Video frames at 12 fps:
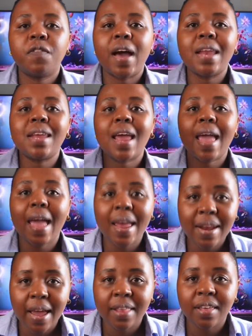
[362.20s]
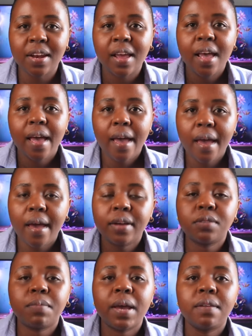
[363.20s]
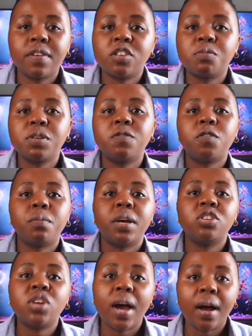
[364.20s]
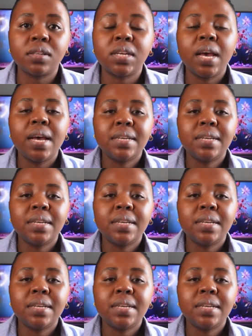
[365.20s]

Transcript: fund and i then had my investment for my child